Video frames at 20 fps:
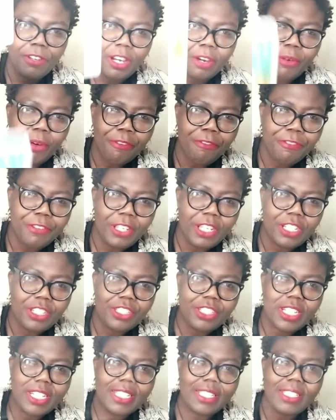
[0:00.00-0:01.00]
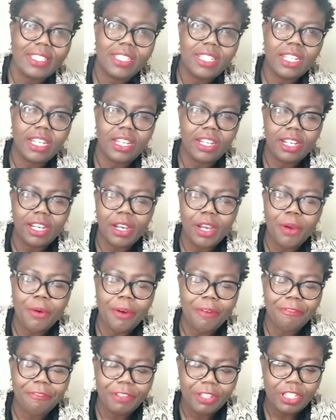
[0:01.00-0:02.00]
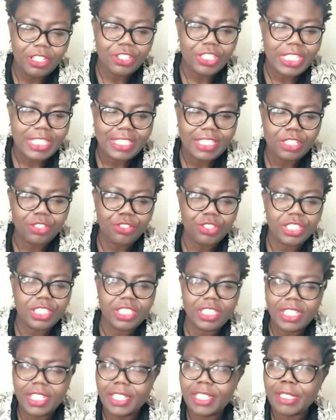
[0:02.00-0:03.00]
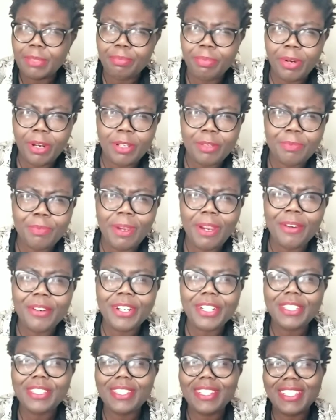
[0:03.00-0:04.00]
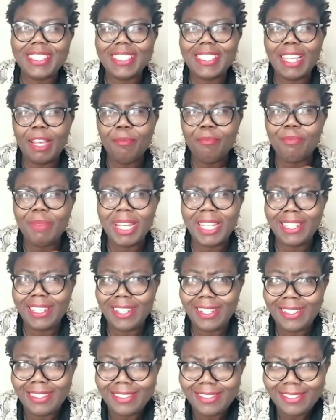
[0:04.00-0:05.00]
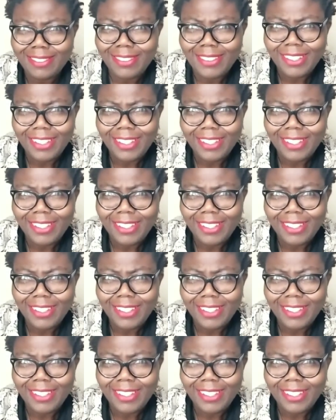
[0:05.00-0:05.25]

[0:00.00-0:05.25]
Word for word: our financial, uh, our financial situation is prosperous. It's abundance.